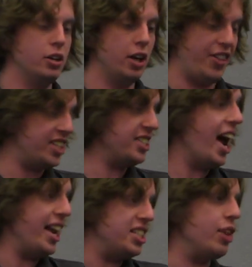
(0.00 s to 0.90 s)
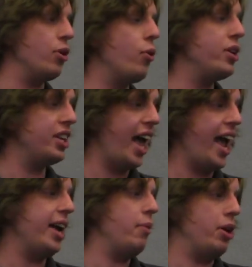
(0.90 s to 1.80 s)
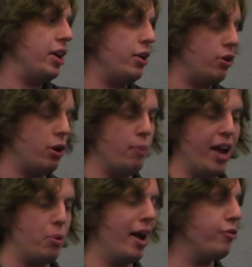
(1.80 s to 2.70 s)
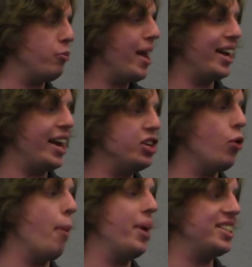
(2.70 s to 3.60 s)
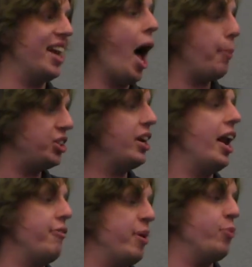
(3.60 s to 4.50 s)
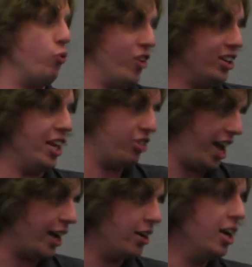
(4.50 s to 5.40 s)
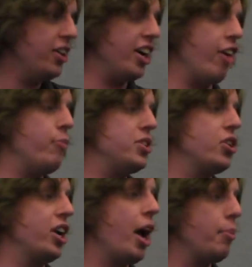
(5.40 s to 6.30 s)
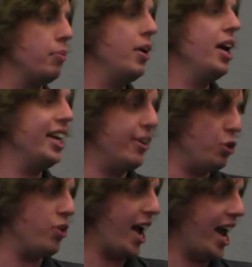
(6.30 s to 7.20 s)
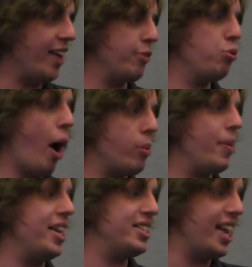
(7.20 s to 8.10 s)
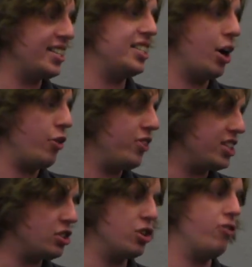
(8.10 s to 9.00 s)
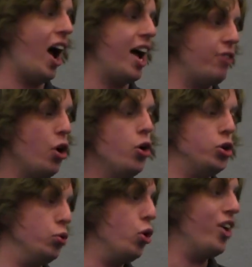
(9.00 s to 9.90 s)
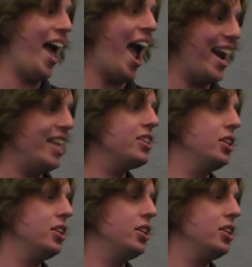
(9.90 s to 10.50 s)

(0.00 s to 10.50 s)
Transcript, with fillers: And this is not in zero coin today, and it, it, may or never make it into it, but it's an option. And if people really think the government's going to come give you that kind of a problem and it's necessary for this to survive, you could add it.